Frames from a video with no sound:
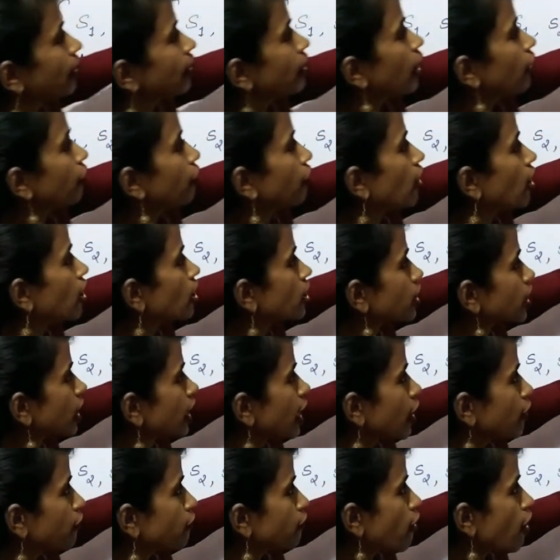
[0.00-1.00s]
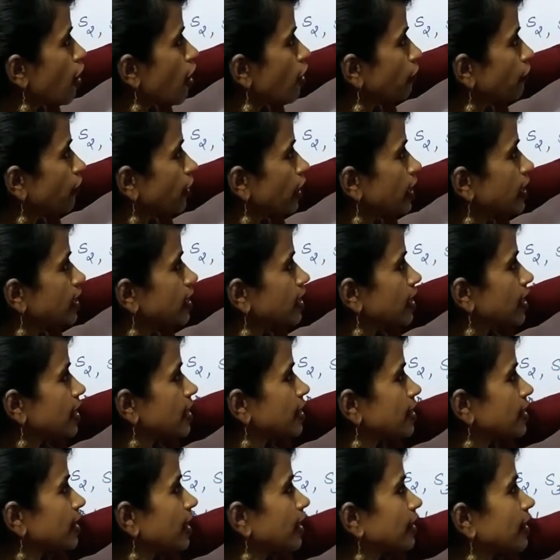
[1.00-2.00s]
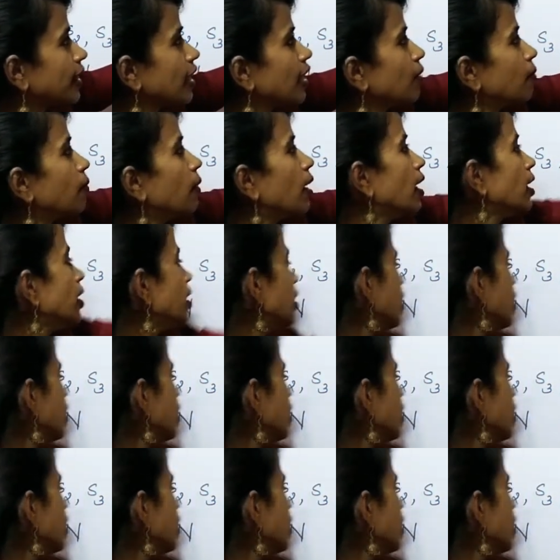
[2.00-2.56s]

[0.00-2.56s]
the function f of x is nothing but